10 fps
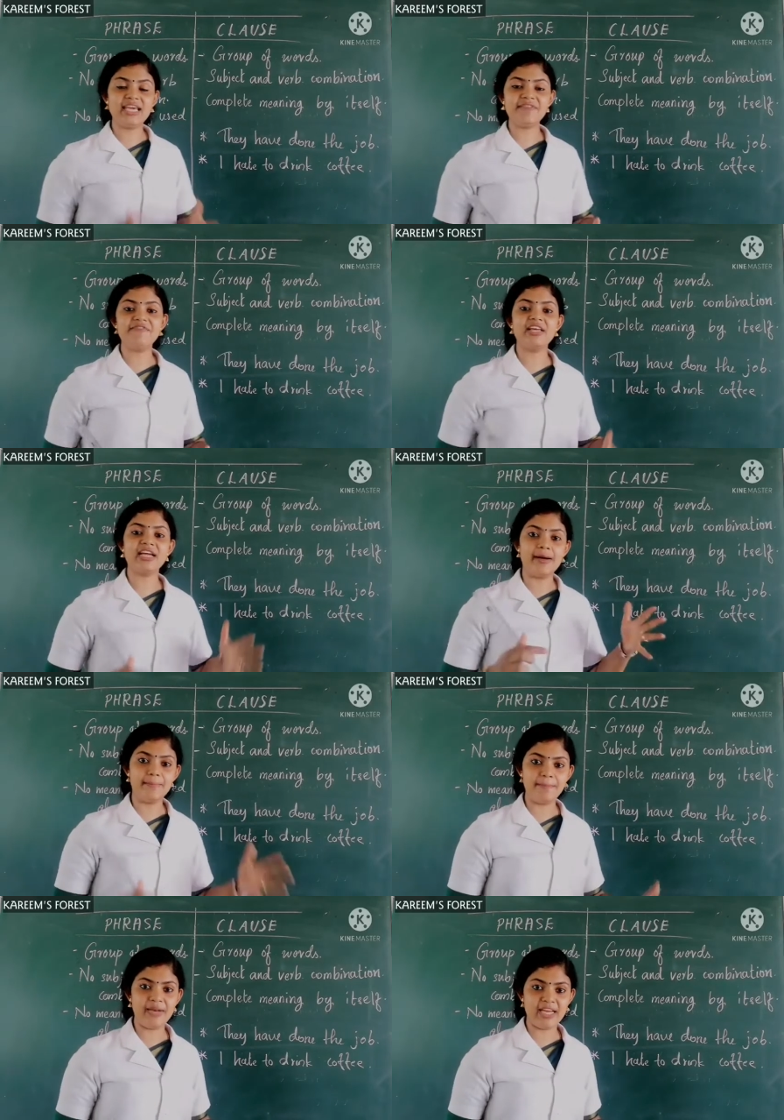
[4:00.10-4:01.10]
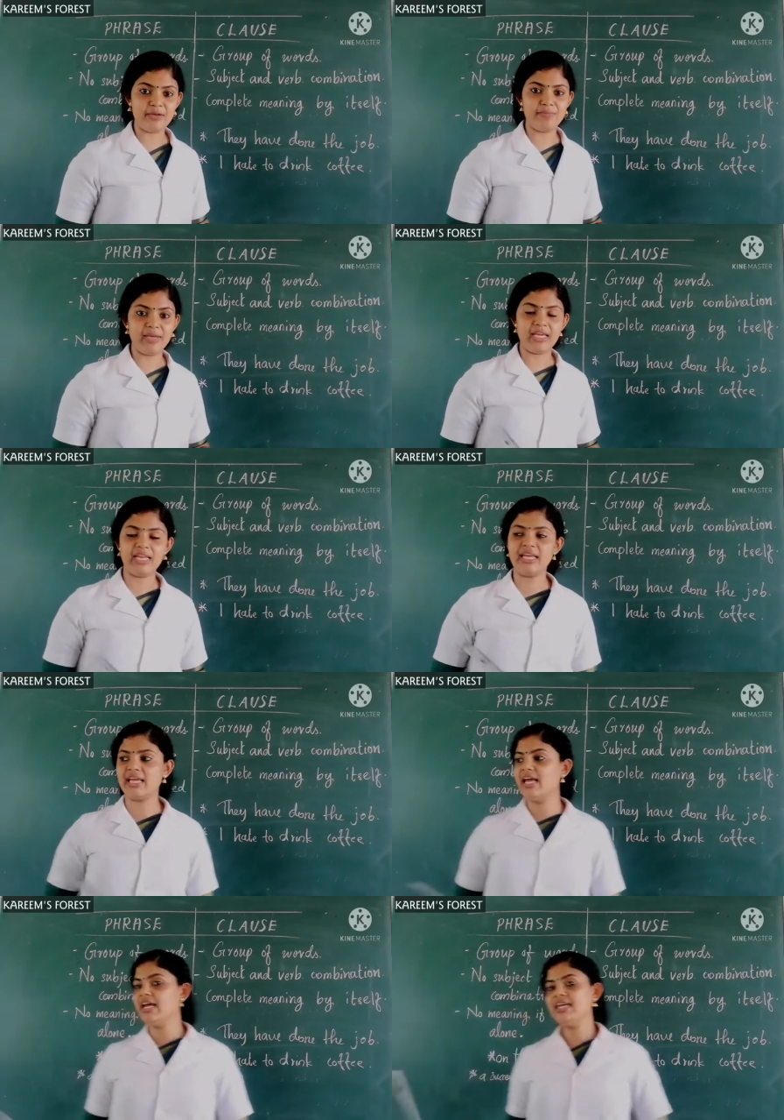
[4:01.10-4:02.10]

give the complete meaning.